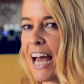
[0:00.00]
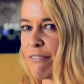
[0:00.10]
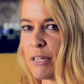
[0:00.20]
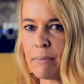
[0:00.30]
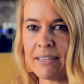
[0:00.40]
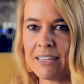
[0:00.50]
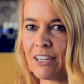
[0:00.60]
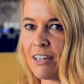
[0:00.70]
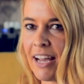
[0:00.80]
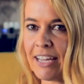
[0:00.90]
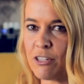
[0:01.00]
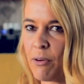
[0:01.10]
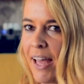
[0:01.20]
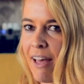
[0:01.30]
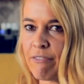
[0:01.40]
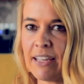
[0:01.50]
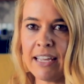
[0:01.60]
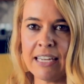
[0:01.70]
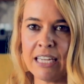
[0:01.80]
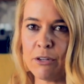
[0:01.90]
Having been here, I don't have
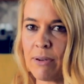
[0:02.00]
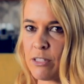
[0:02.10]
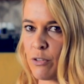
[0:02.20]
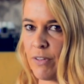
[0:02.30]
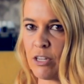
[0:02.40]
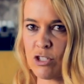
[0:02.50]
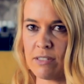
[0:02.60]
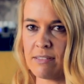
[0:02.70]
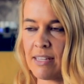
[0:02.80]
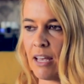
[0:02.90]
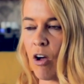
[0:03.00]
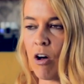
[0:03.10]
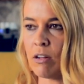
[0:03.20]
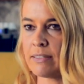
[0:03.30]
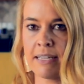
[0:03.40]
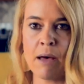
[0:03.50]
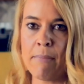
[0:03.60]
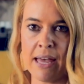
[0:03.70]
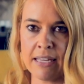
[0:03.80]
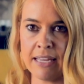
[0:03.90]
any reservations at all to
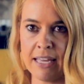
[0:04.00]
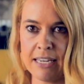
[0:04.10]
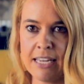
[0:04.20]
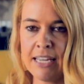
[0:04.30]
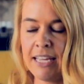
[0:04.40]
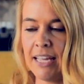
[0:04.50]
come back again.